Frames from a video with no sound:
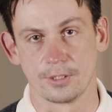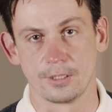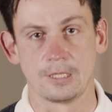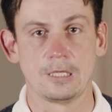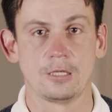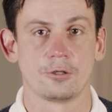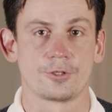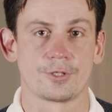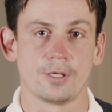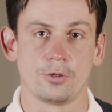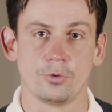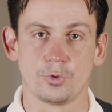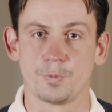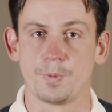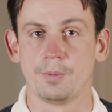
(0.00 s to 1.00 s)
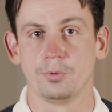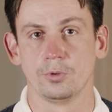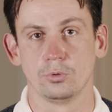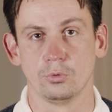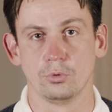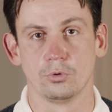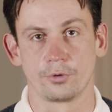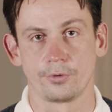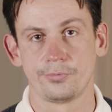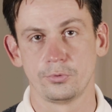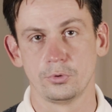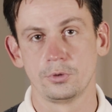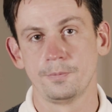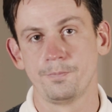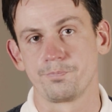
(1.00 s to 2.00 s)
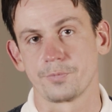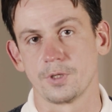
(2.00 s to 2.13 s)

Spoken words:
And eaters are those people who order food,